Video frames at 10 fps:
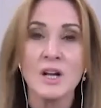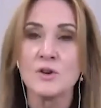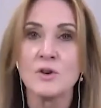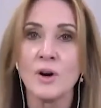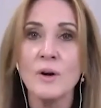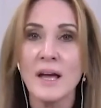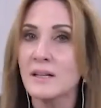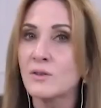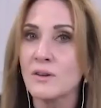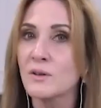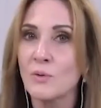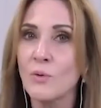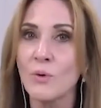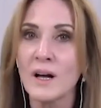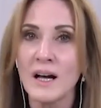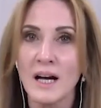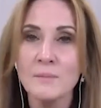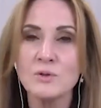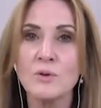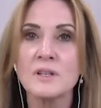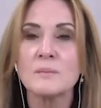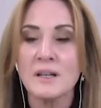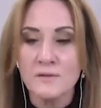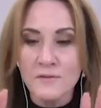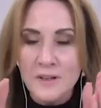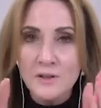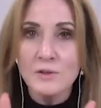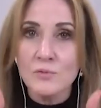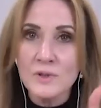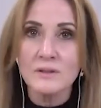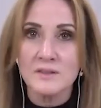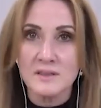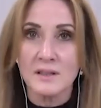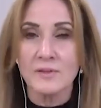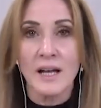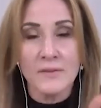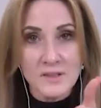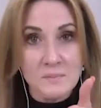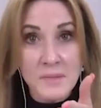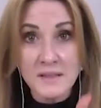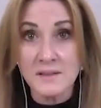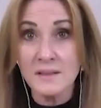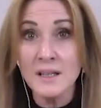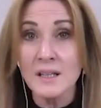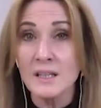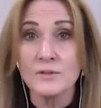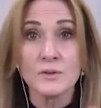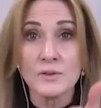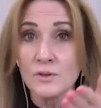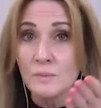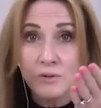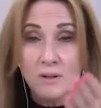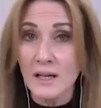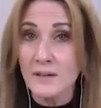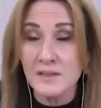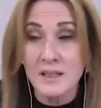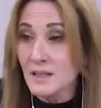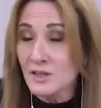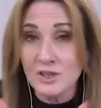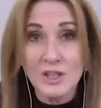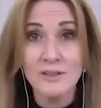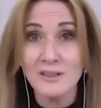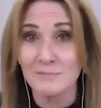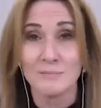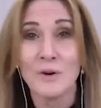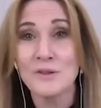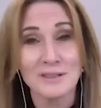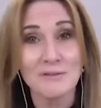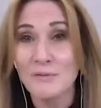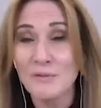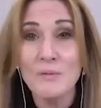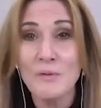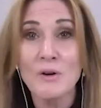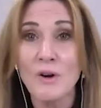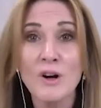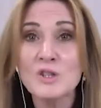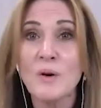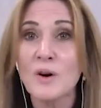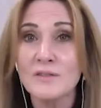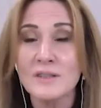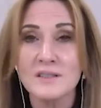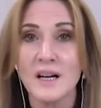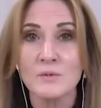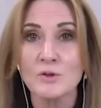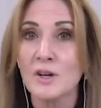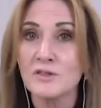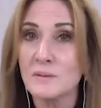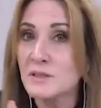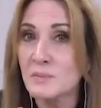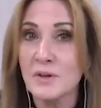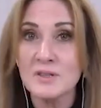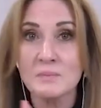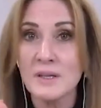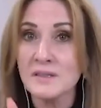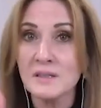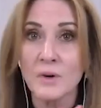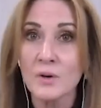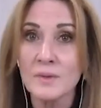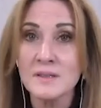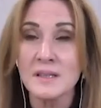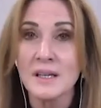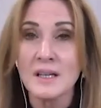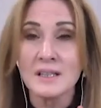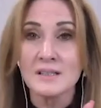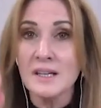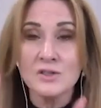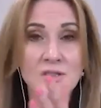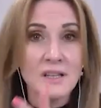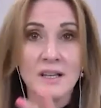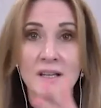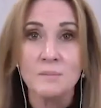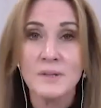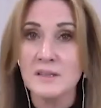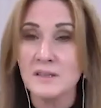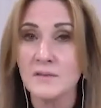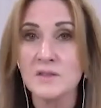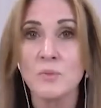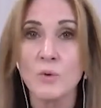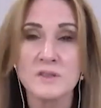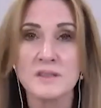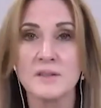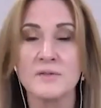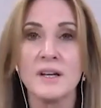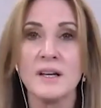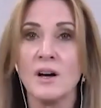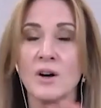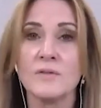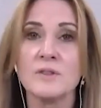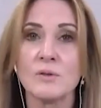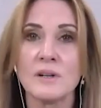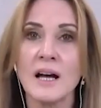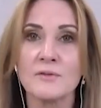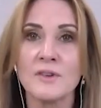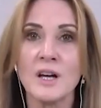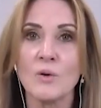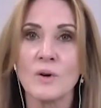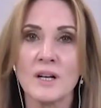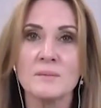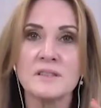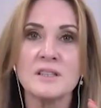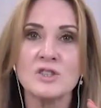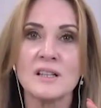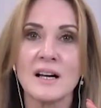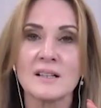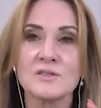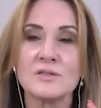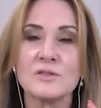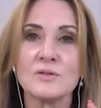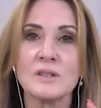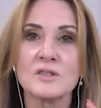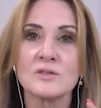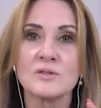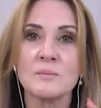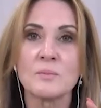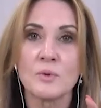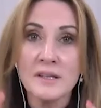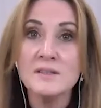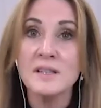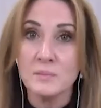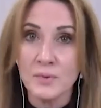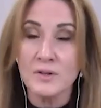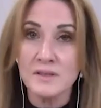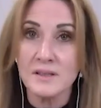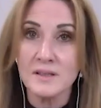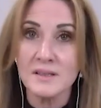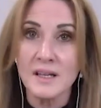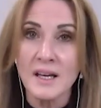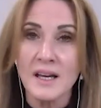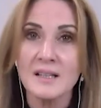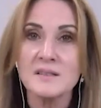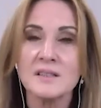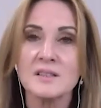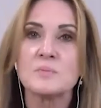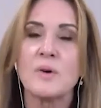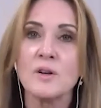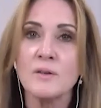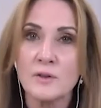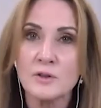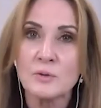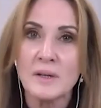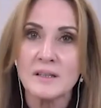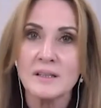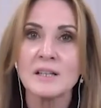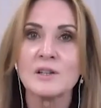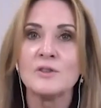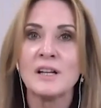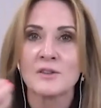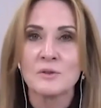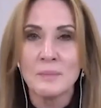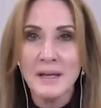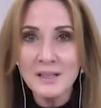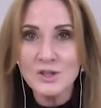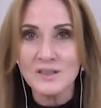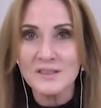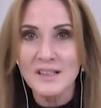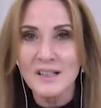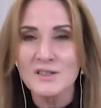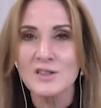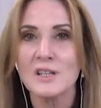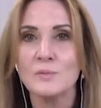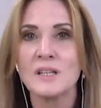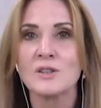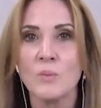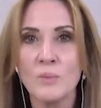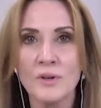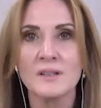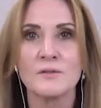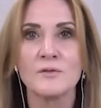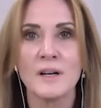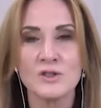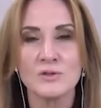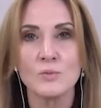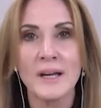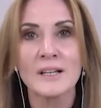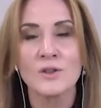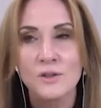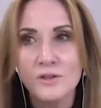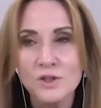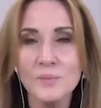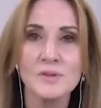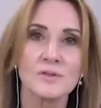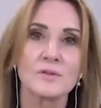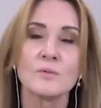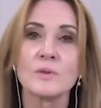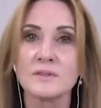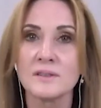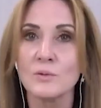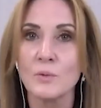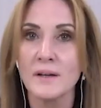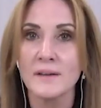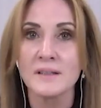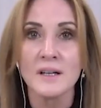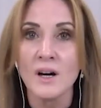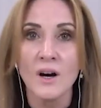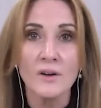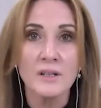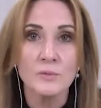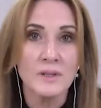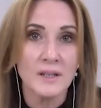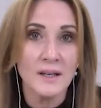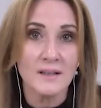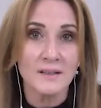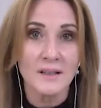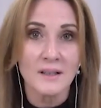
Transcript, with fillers: No, at not at all. I'm talking about very real stuff. Life is messy. If you're human, your life's generally mostly for a large part of the time you're going to experience messy moments day to day big stuff small stuff over your life what i'm teaching us to do is to embrace that process and see it as part of our humanity and learn how to manage it so that we can operate in a functional way and contribute to the world in the way that only we can